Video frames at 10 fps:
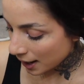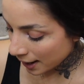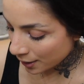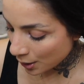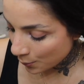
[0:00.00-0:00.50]

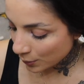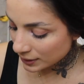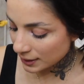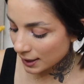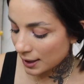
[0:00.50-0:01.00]
And
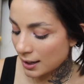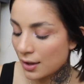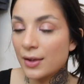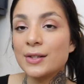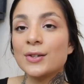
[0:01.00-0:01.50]
once
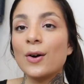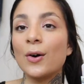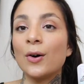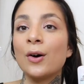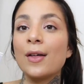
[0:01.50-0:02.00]
again, these are
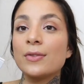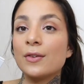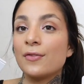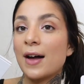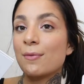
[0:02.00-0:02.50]
all
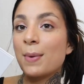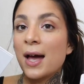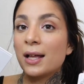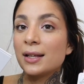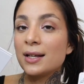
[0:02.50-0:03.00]
the 5
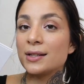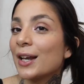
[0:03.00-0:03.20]
palettes.